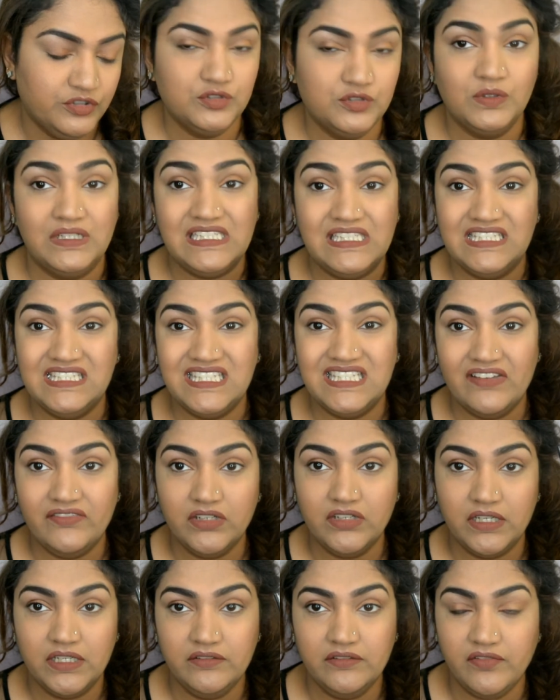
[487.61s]
This one is
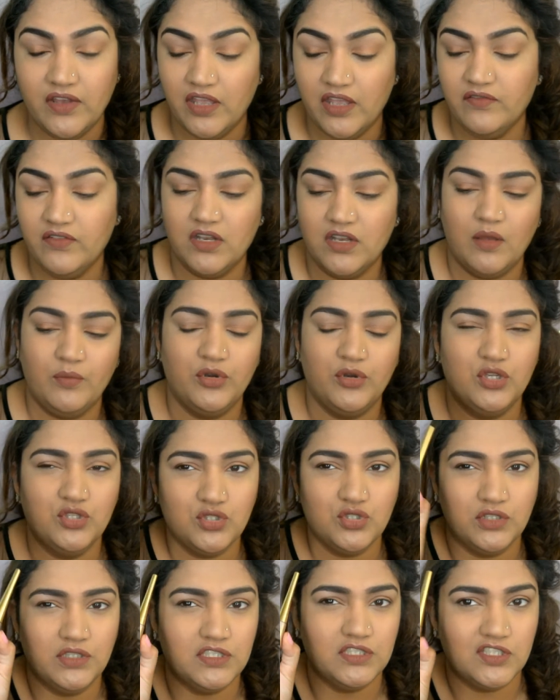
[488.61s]
$7.95, and I'm pretty
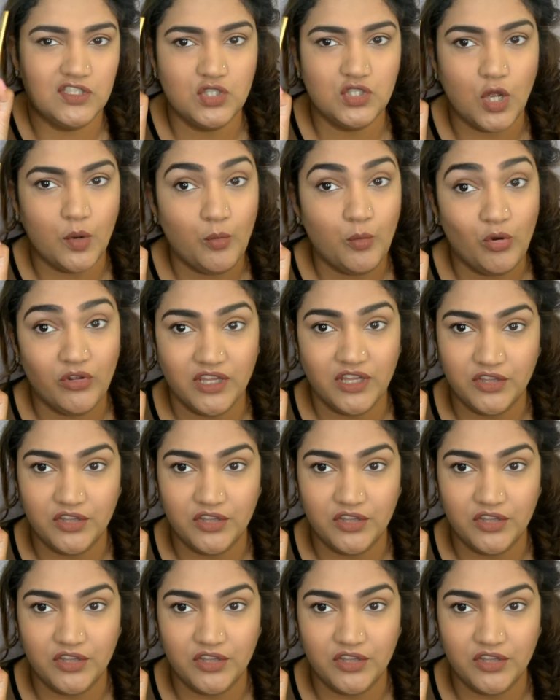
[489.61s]
sure this is not more than